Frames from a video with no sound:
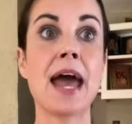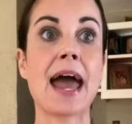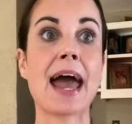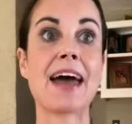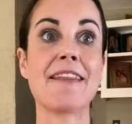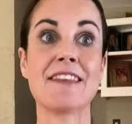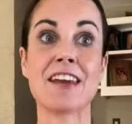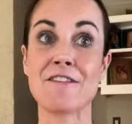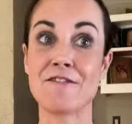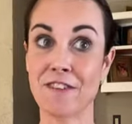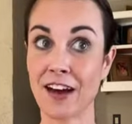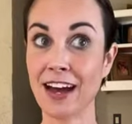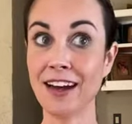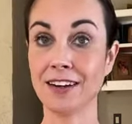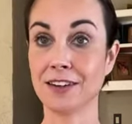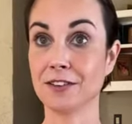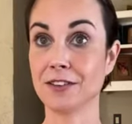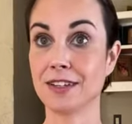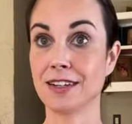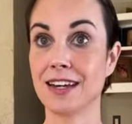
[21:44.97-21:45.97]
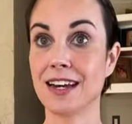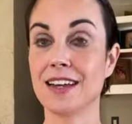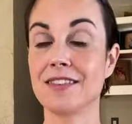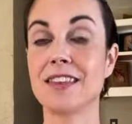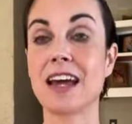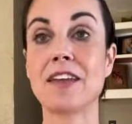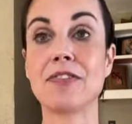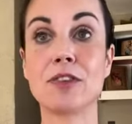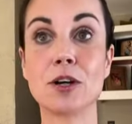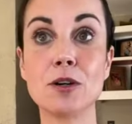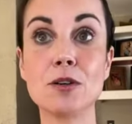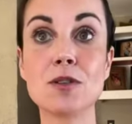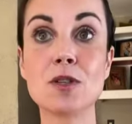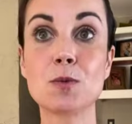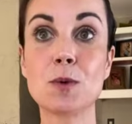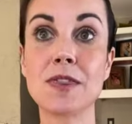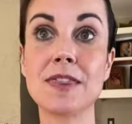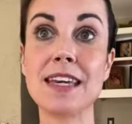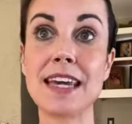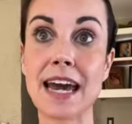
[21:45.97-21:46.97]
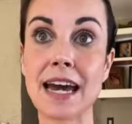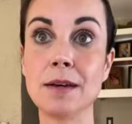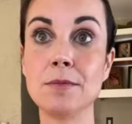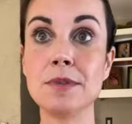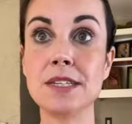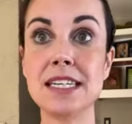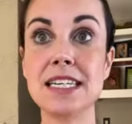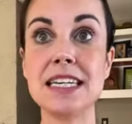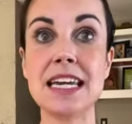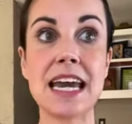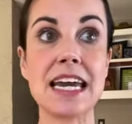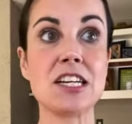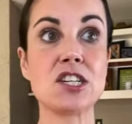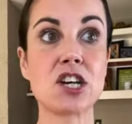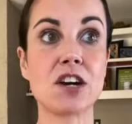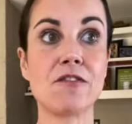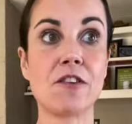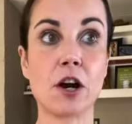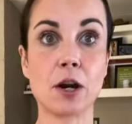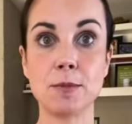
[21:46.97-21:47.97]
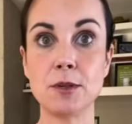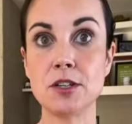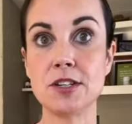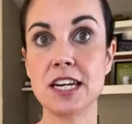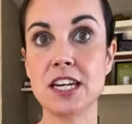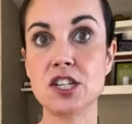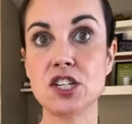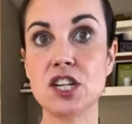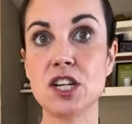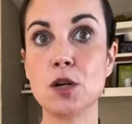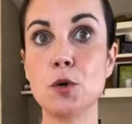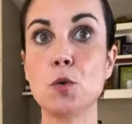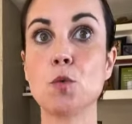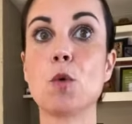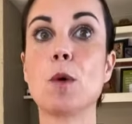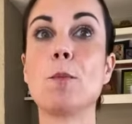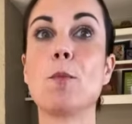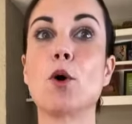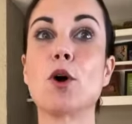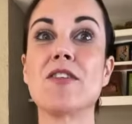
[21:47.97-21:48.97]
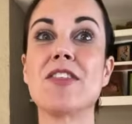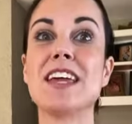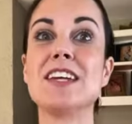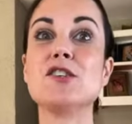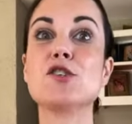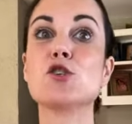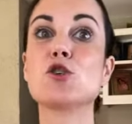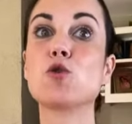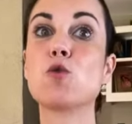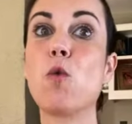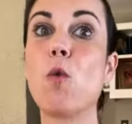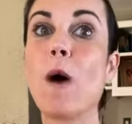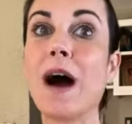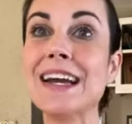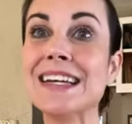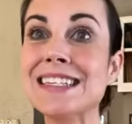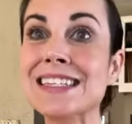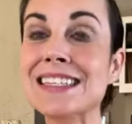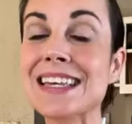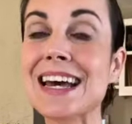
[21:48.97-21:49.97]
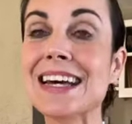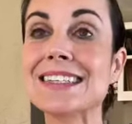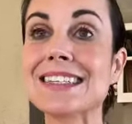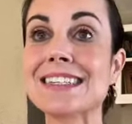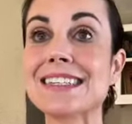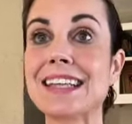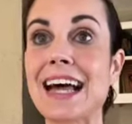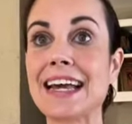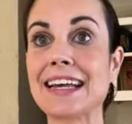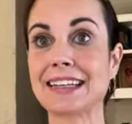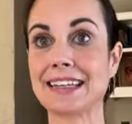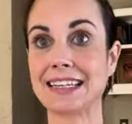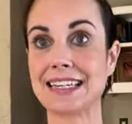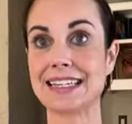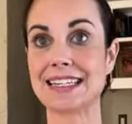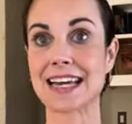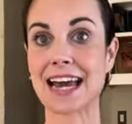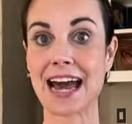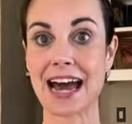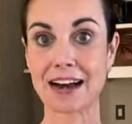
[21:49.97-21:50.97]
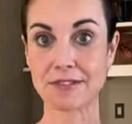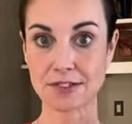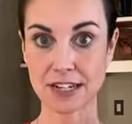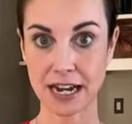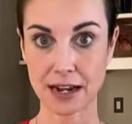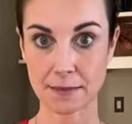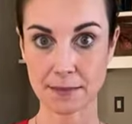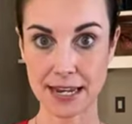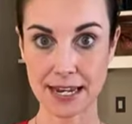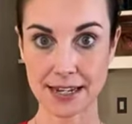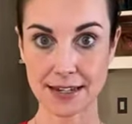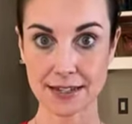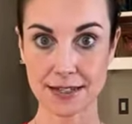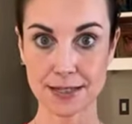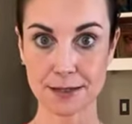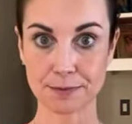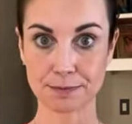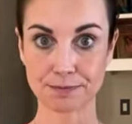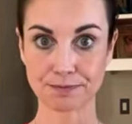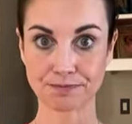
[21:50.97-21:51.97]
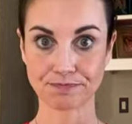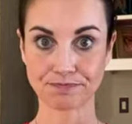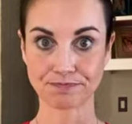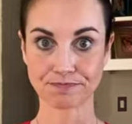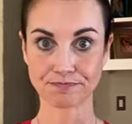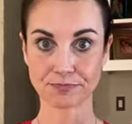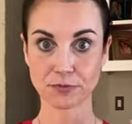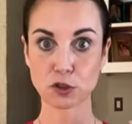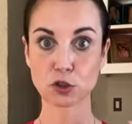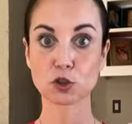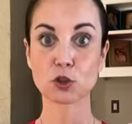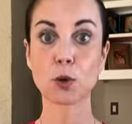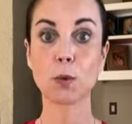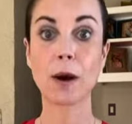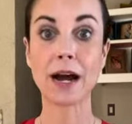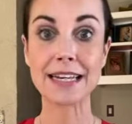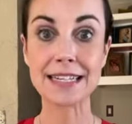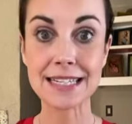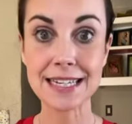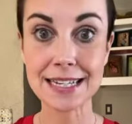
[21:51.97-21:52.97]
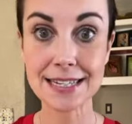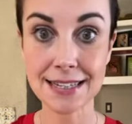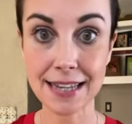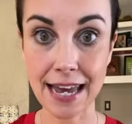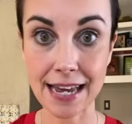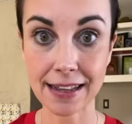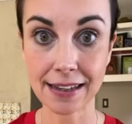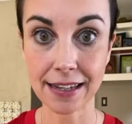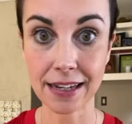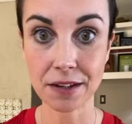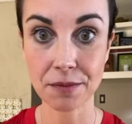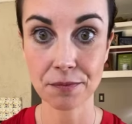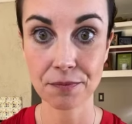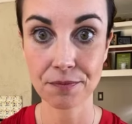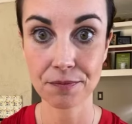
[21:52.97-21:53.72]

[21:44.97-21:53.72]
And they found that those with the MTHFR mutation were more than twice as likely to have diabetes twice as likely